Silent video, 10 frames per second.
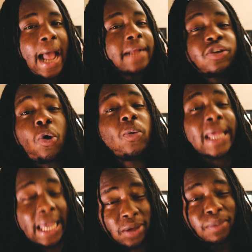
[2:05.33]
I told
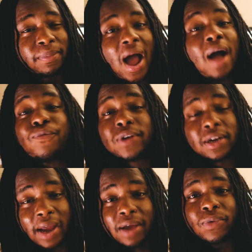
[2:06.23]
him I'm
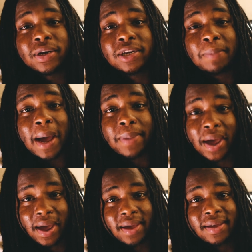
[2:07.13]
finna light one in my bag.